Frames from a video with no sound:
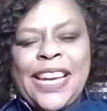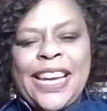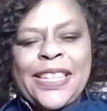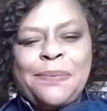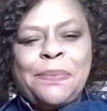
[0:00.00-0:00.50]

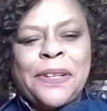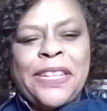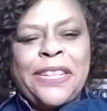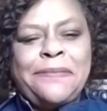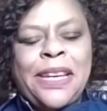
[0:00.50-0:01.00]
as
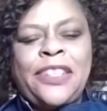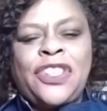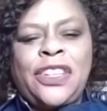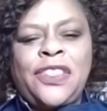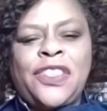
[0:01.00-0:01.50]
Bernie
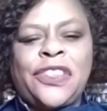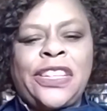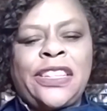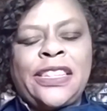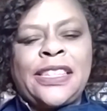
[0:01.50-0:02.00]
mentioned,
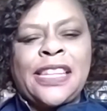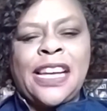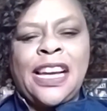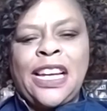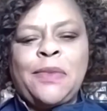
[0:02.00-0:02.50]
during this
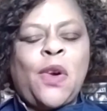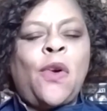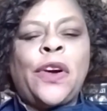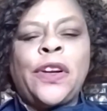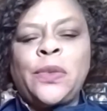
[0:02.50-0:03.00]
time,
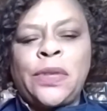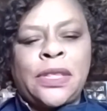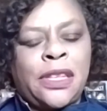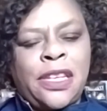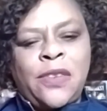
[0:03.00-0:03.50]
corn
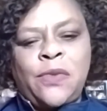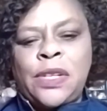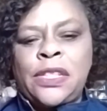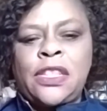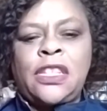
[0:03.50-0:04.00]
whiskey
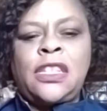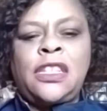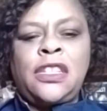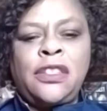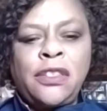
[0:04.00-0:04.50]
was
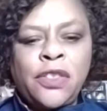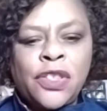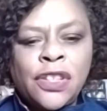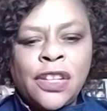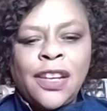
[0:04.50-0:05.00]

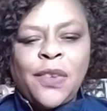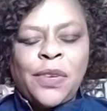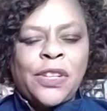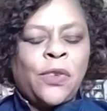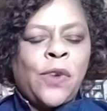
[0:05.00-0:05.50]
huge.
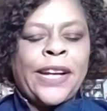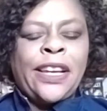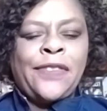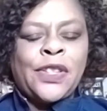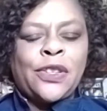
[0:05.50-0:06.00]
We don't quite
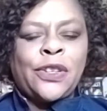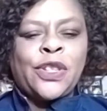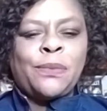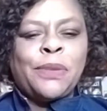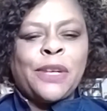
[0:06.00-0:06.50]
have a
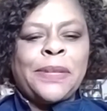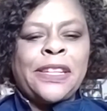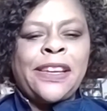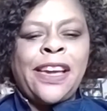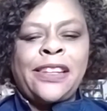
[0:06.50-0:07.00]
surge in
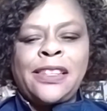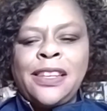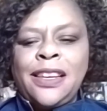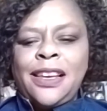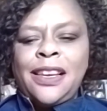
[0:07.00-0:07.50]
bourbon yet.
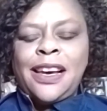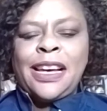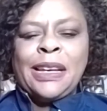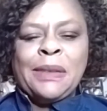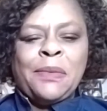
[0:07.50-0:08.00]

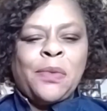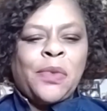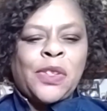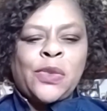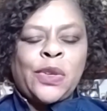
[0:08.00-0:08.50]
So
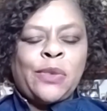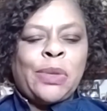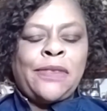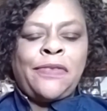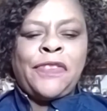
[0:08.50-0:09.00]
it would
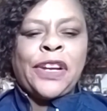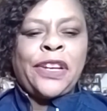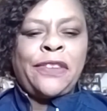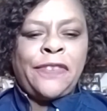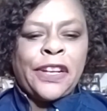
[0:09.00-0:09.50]
be
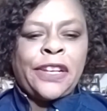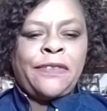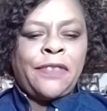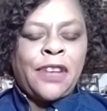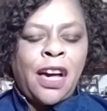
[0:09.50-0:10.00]
very,
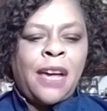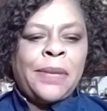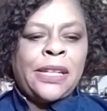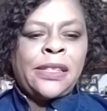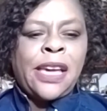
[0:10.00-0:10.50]
very
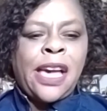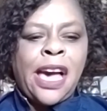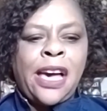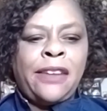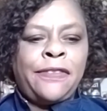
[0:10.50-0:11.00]
common to
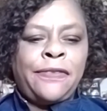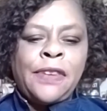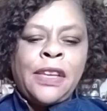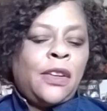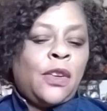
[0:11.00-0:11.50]
have
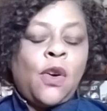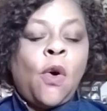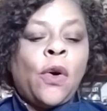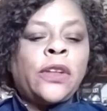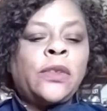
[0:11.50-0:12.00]

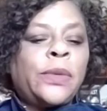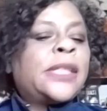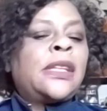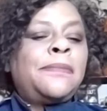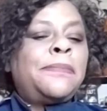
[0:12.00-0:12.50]
corn
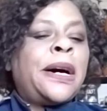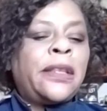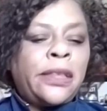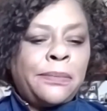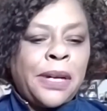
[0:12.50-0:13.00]
whiskey
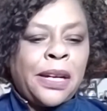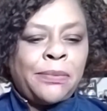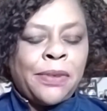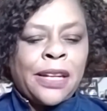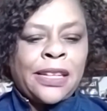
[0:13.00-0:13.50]
bottled and
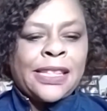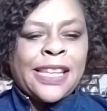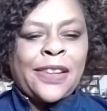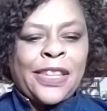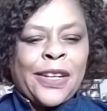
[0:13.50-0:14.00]
bond products
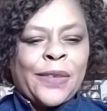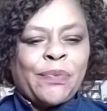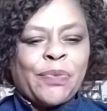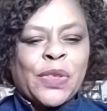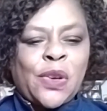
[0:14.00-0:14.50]
out
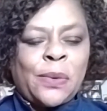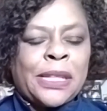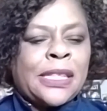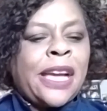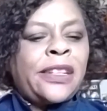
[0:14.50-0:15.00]
there. So I'm
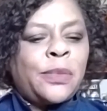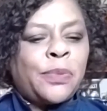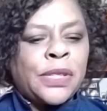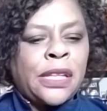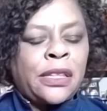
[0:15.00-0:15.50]
excited to
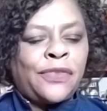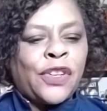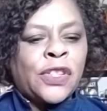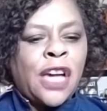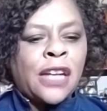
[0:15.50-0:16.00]
present this
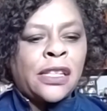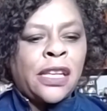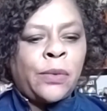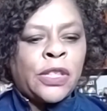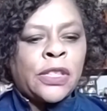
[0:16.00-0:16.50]
first
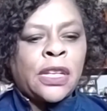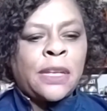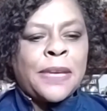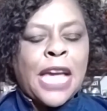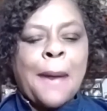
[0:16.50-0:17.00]
cocktail, which is going
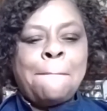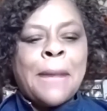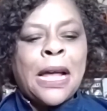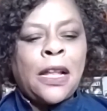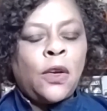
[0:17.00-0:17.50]
to be a
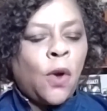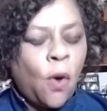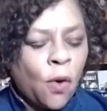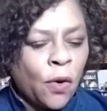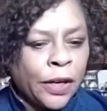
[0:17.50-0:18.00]
mellow
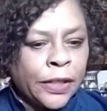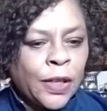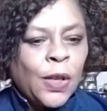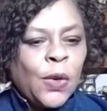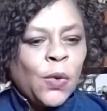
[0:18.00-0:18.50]
corn
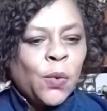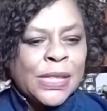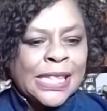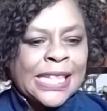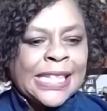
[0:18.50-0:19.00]

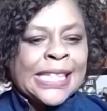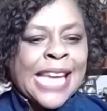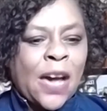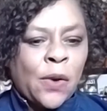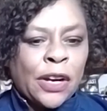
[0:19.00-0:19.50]
whiskey
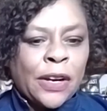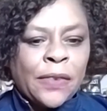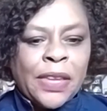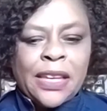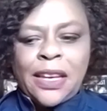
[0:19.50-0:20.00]
sour.
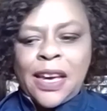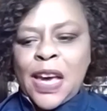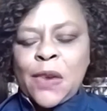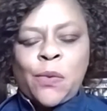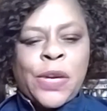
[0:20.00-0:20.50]

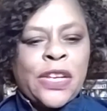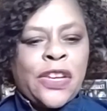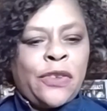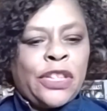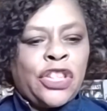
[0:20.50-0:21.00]
We
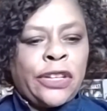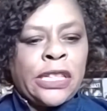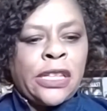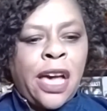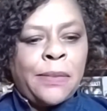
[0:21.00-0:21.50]
know in
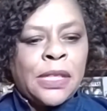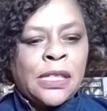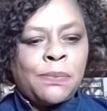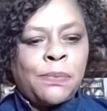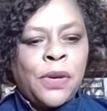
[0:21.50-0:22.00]
Jerry
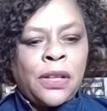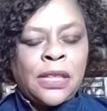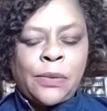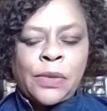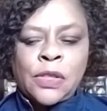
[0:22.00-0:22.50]
Thomas's book
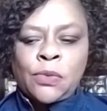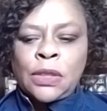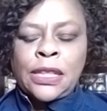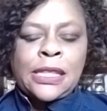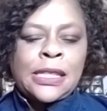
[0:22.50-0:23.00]
that was
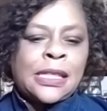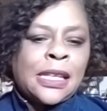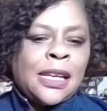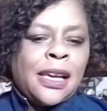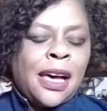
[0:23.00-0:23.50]
released
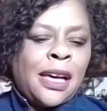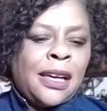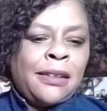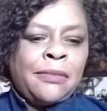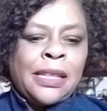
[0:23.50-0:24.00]

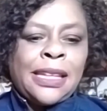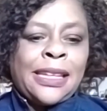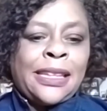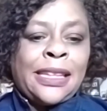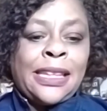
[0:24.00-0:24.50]
in
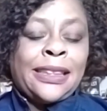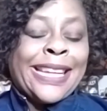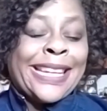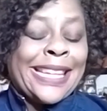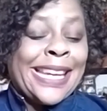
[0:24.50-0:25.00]
the
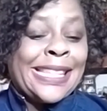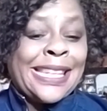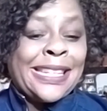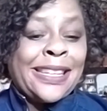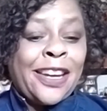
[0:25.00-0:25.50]
late
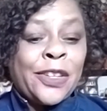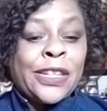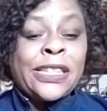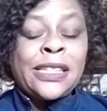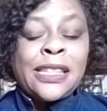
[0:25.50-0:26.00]

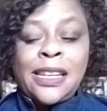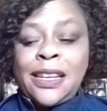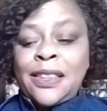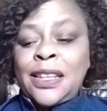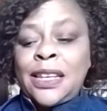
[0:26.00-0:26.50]
1800s,
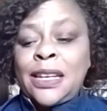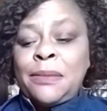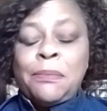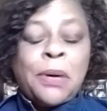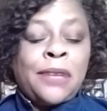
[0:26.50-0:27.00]

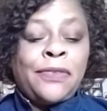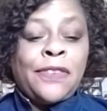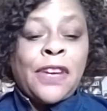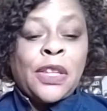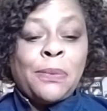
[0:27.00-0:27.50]
the Bon
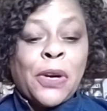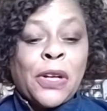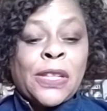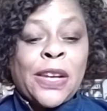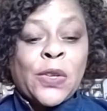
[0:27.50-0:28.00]
Vivant, the
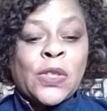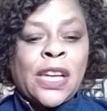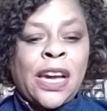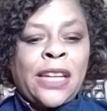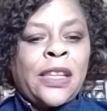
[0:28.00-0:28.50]
Bartender's
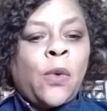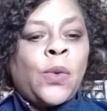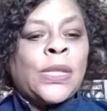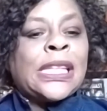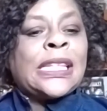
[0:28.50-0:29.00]
Guide, that
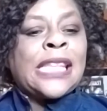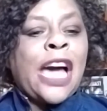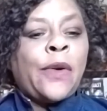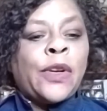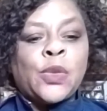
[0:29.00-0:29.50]
whiskey
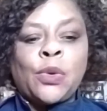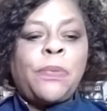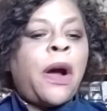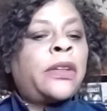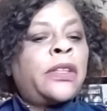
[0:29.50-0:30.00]
sours
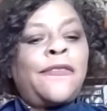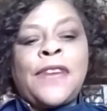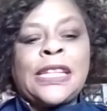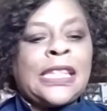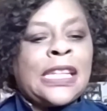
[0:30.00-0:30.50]
were part of the
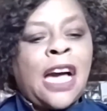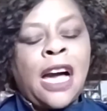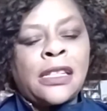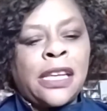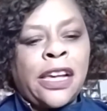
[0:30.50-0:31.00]
fancy
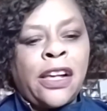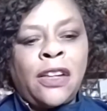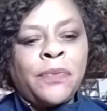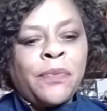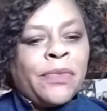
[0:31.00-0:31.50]
cocktail